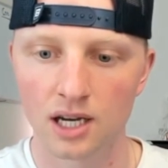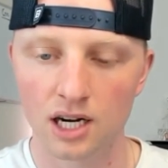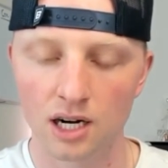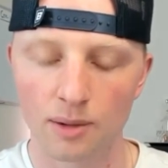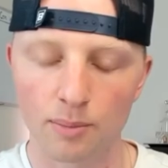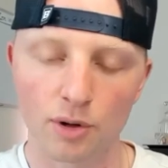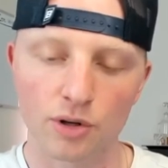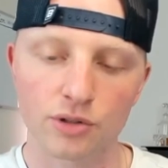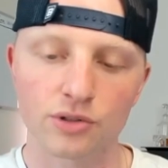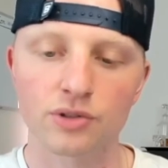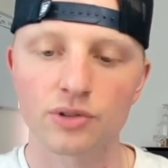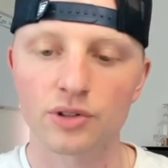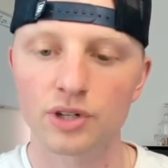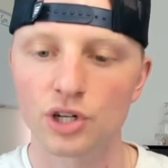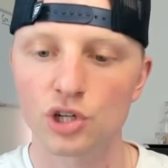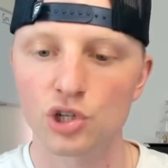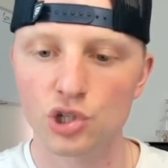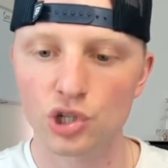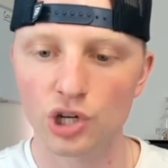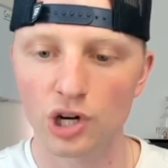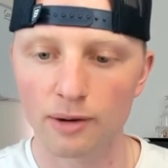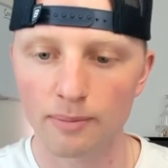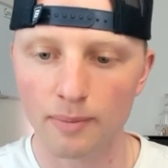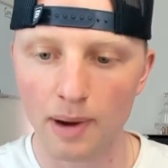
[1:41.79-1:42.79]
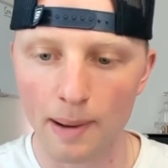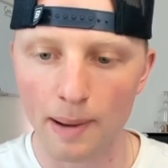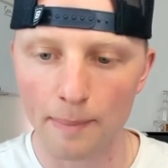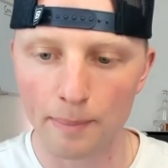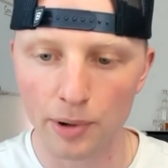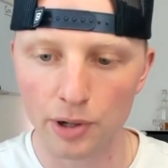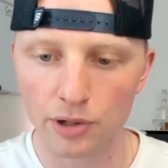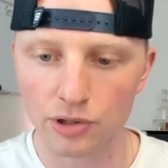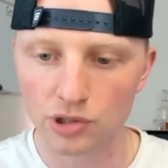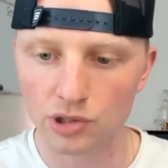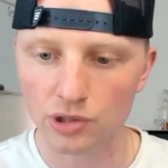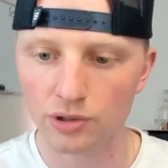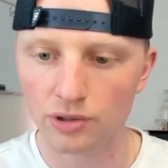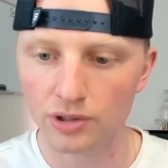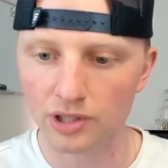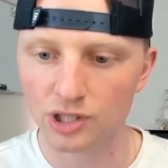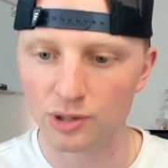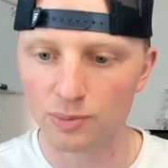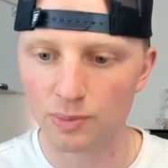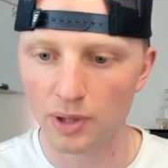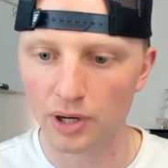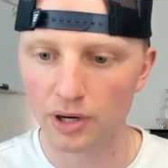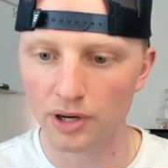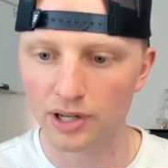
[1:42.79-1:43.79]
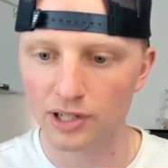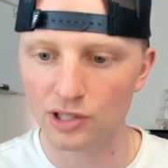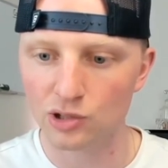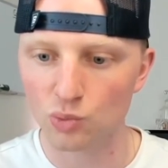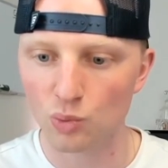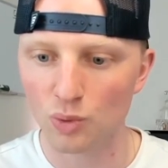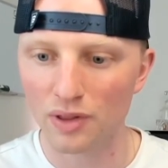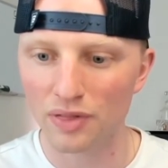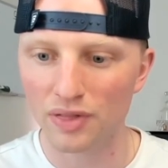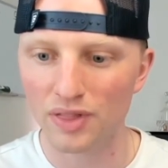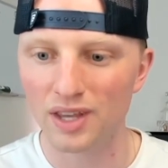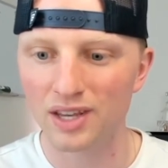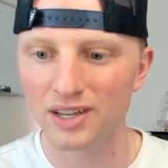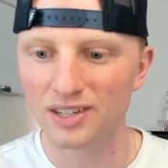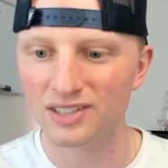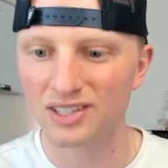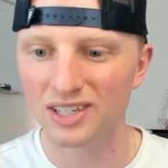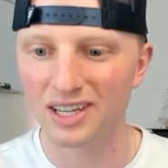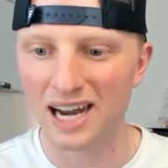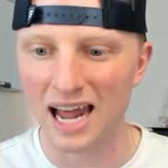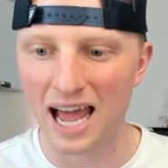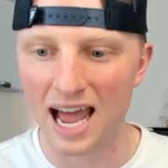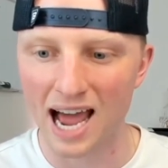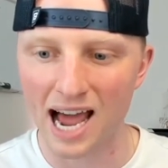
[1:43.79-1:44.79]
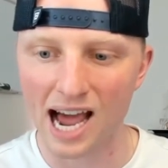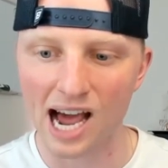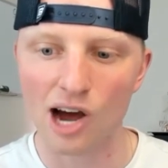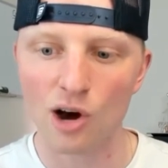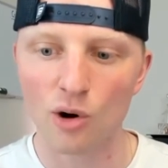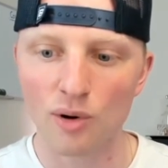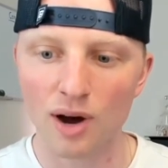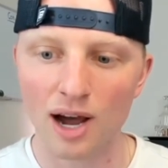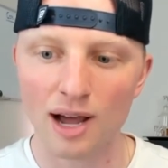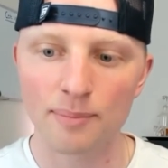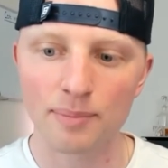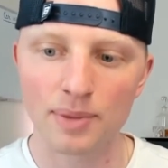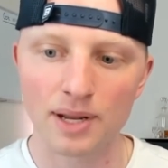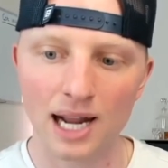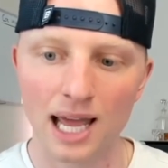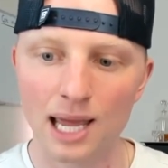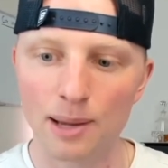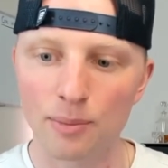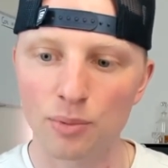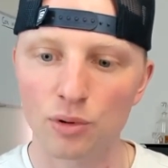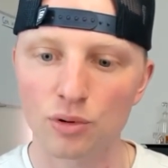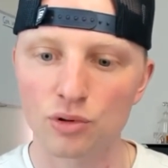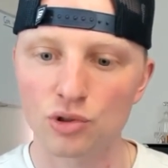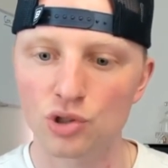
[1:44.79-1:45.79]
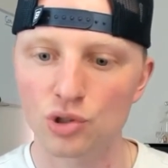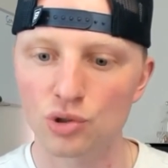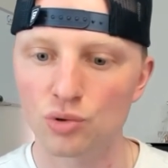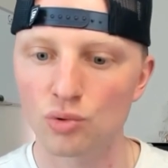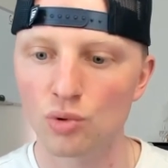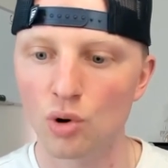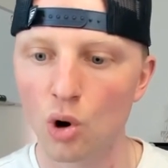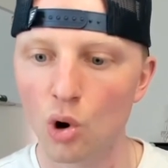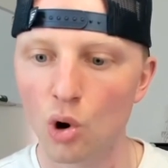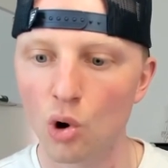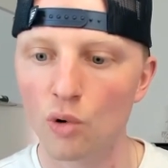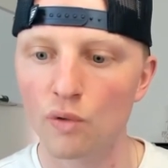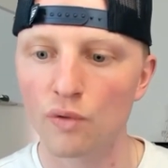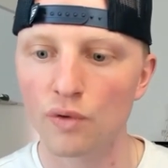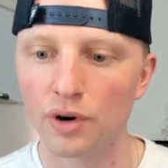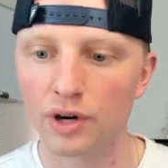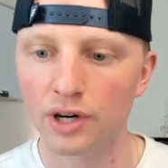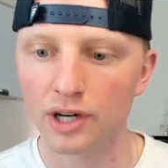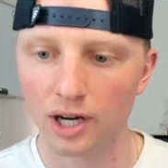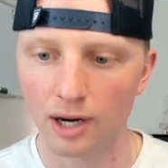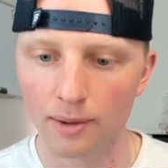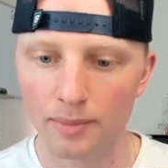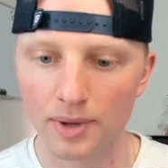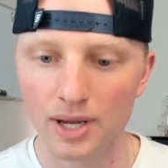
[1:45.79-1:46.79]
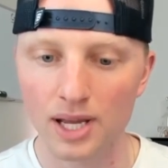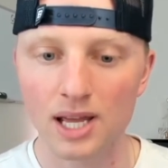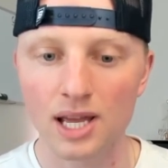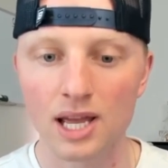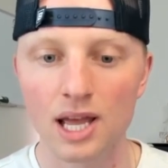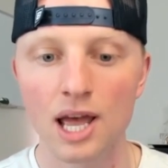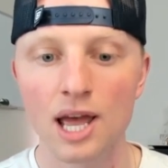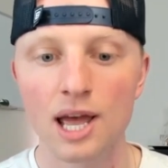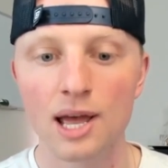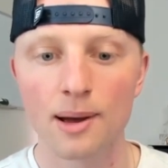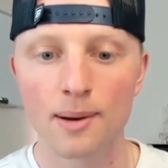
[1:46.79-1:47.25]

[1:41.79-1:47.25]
And I'm also going to share my personal experience with this and how I've been able to overcome it